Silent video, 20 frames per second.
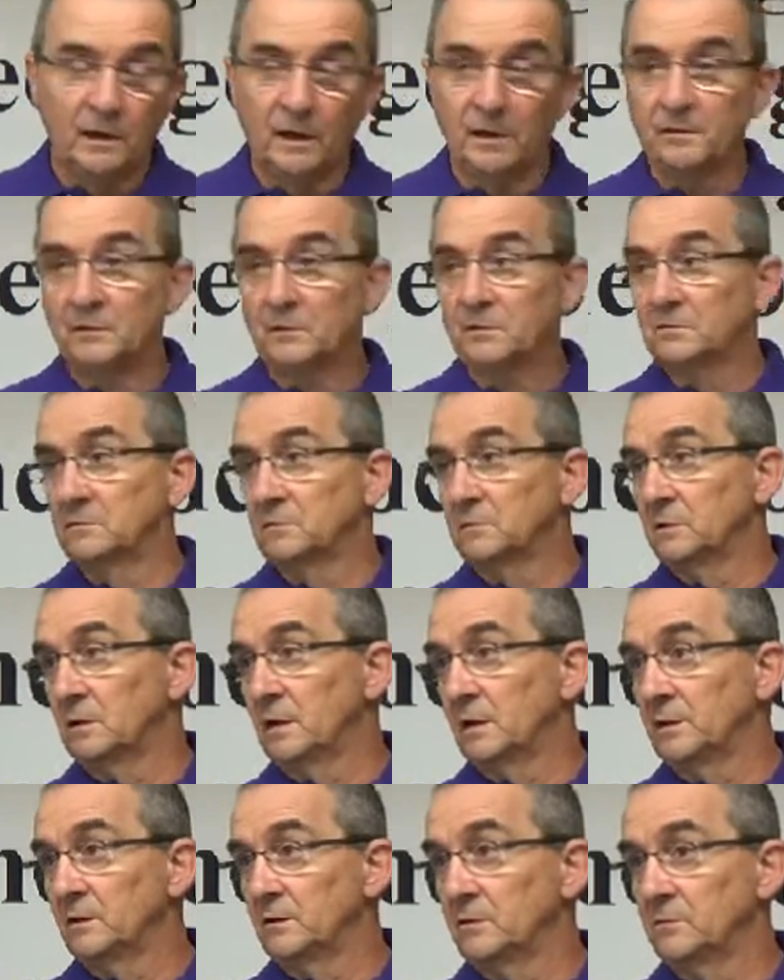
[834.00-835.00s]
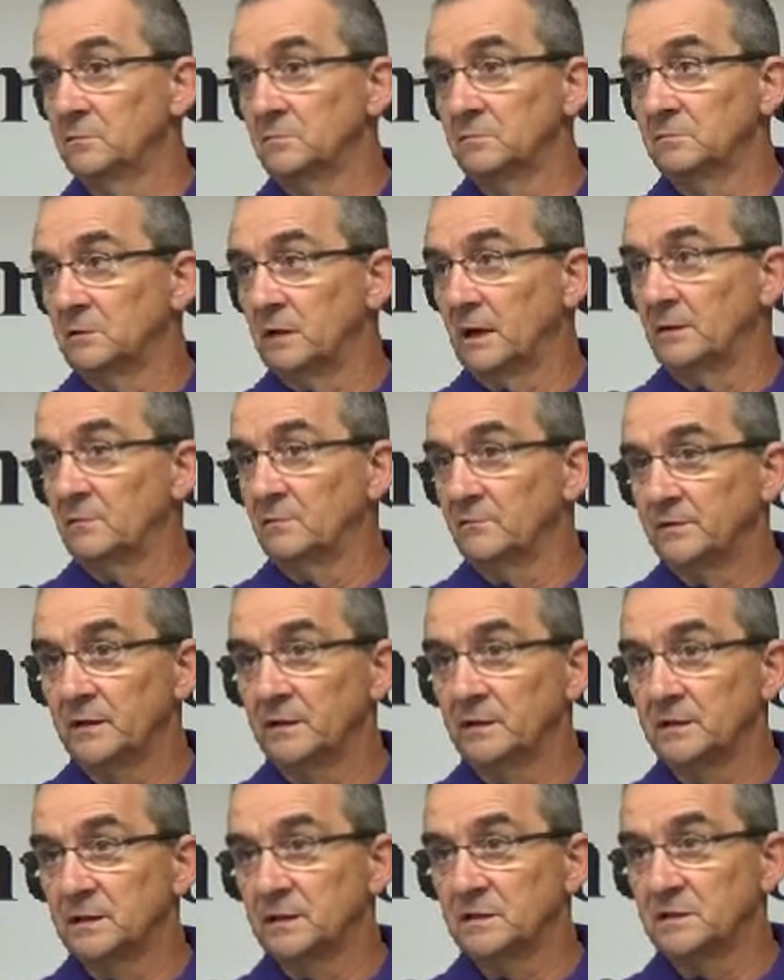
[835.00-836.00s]
I don't, I don't, I don't
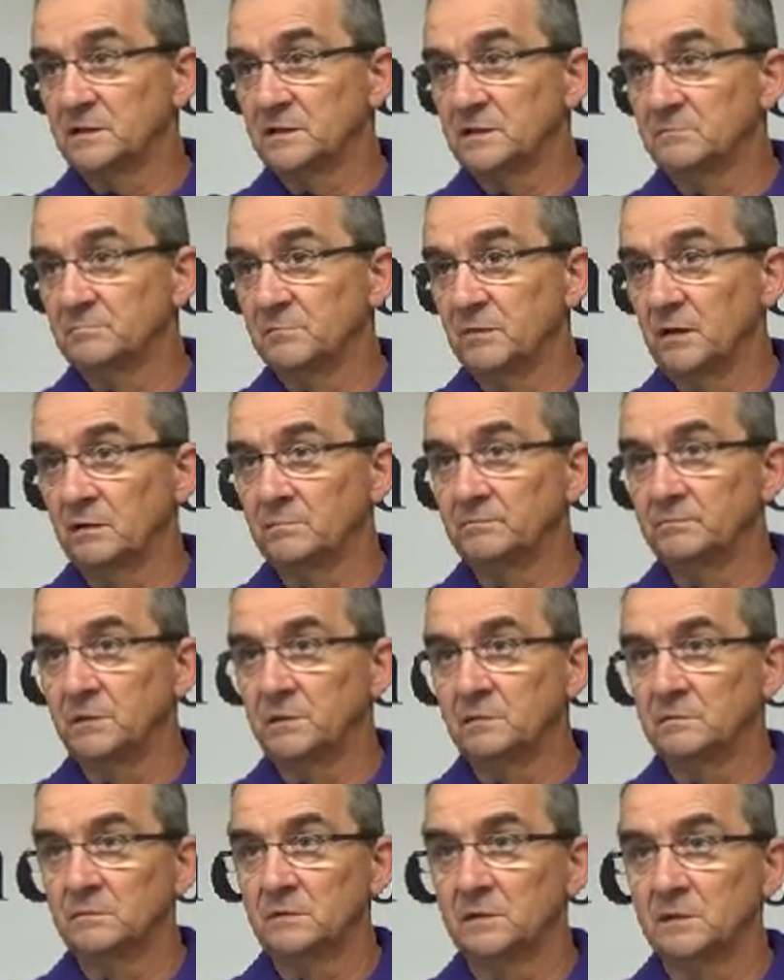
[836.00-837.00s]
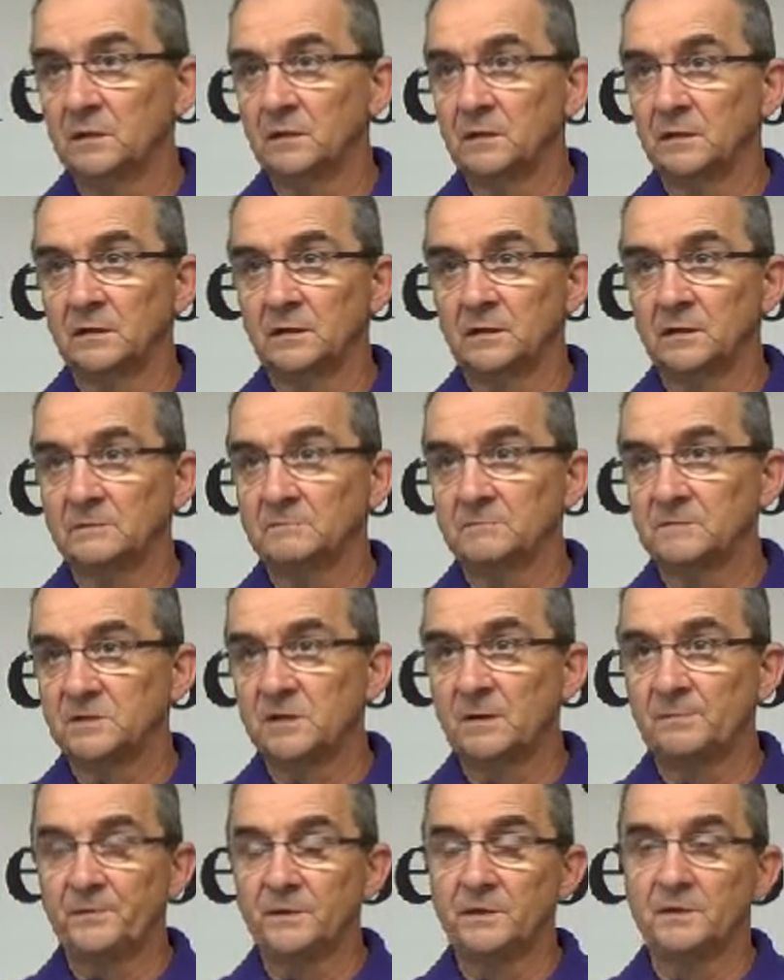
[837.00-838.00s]
think that's a, a uh,
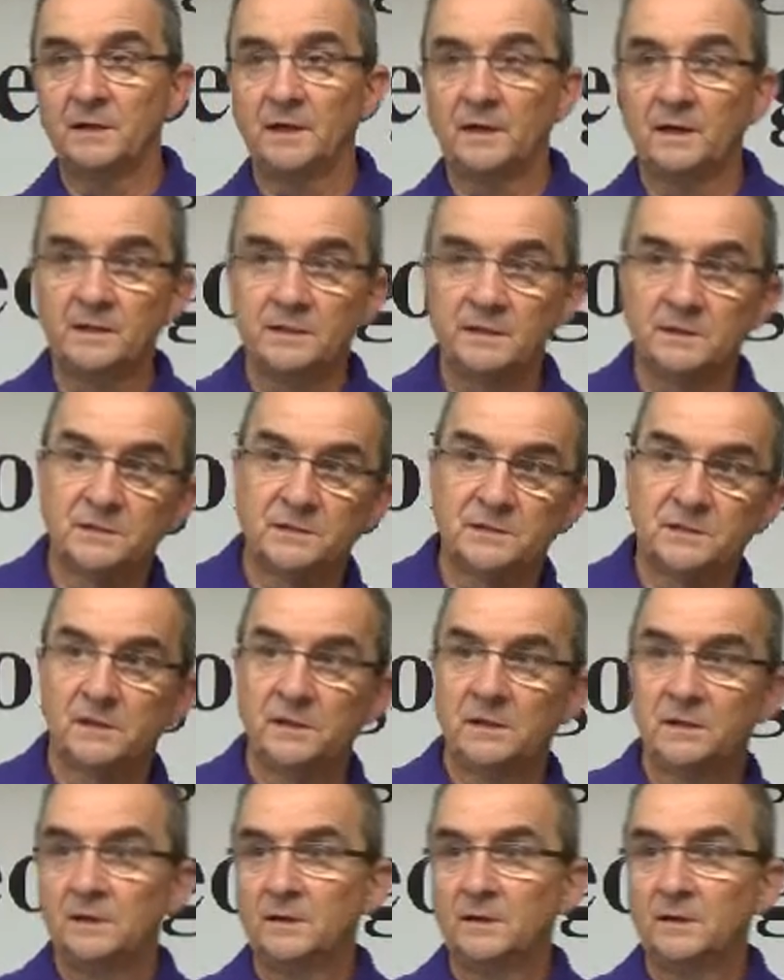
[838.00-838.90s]
something that is.